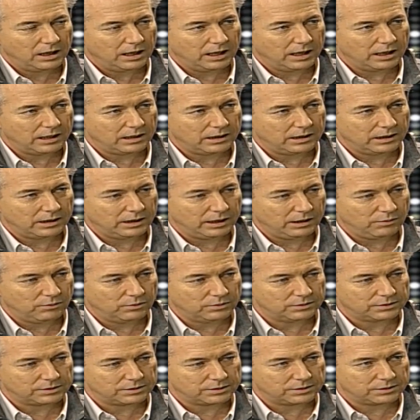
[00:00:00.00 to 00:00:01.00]
and uh, he
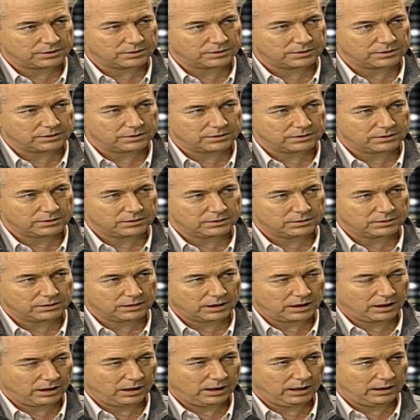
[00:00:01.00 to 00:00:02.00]
was
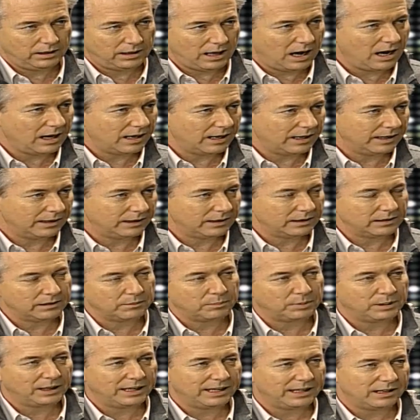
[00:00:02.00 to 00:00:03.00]
he died in
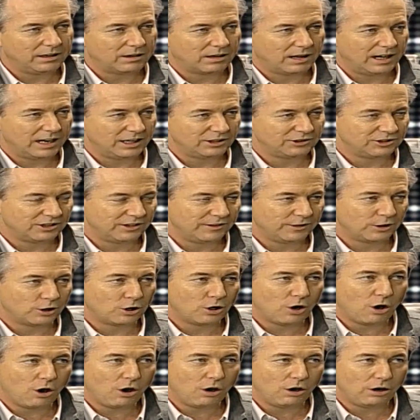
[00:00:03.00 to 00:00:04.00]
a plane crash in the
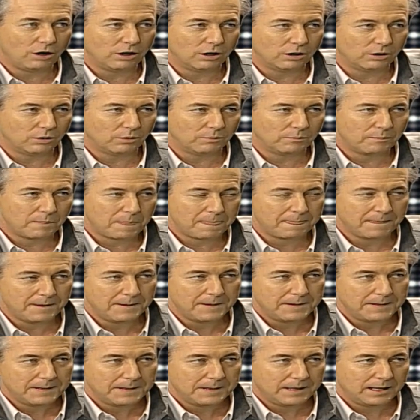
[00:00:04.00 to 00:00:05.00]
Congo,
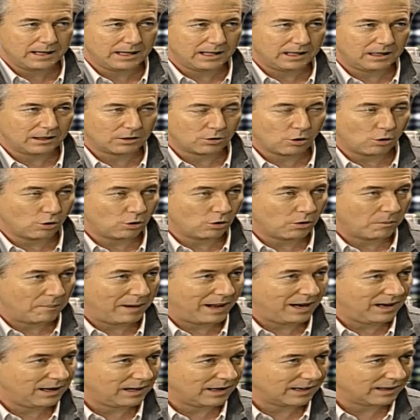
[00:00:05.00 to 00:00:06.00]
el Congo
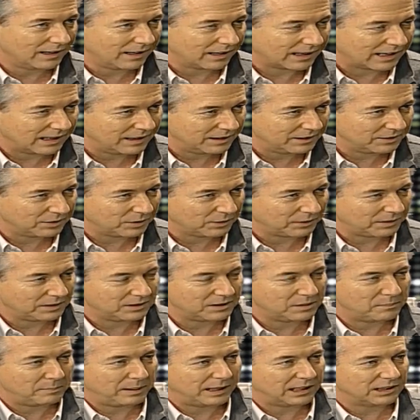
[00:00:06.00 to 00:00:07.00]
belga en aquel
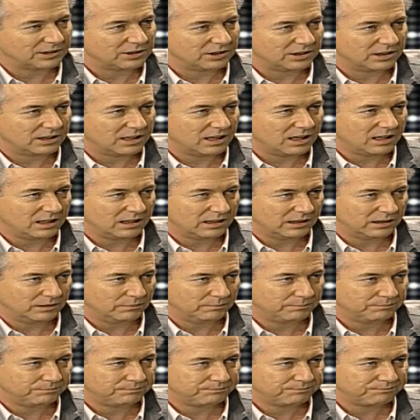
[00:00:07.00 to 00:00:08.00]
entonces, the Belgian
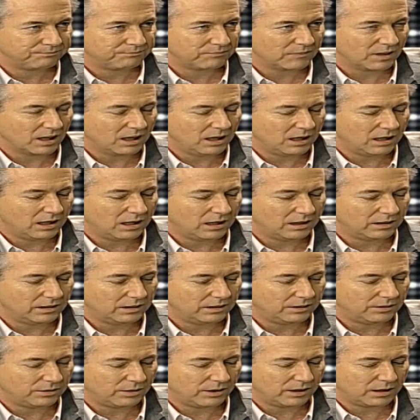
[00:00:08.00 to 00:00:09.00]
Congo, uh,
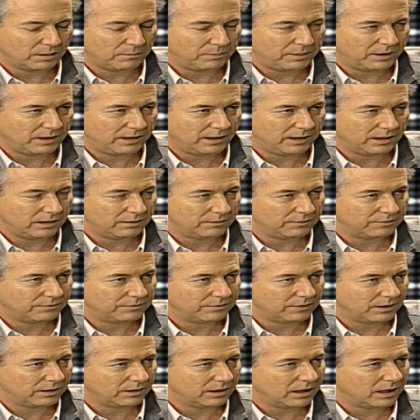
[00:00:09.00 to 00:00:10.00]
during a period of
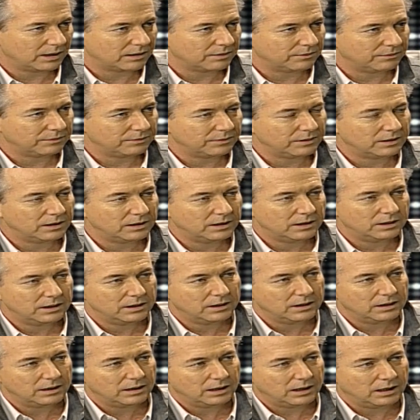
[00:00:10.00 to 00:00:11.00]
a lot of
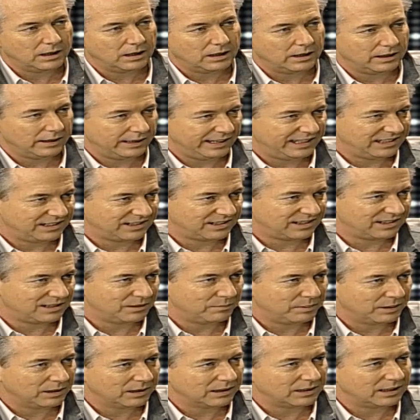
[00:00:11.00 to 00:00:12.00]
uh,
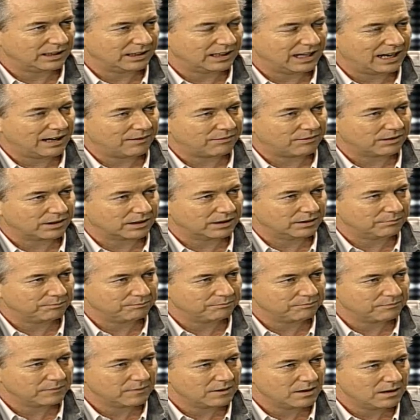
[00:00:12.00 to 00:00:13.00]
instability in Africa,
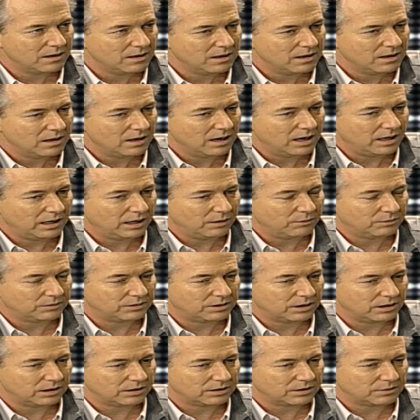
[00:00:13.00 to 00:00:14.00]
and he
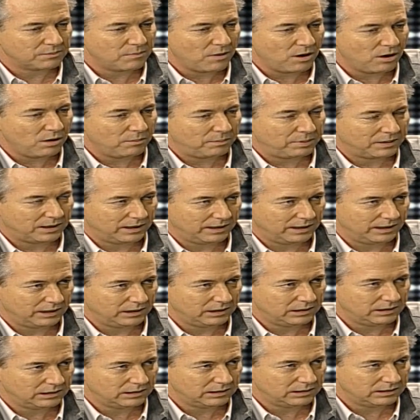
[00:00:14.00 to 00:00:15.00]
was in a small
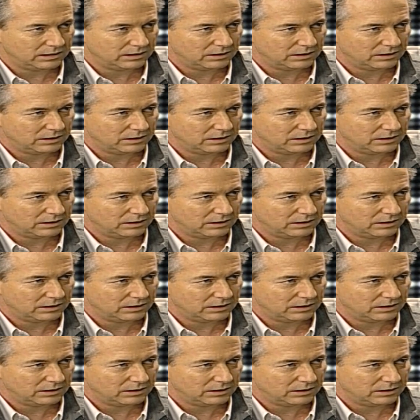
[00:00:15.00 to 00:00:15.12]
plane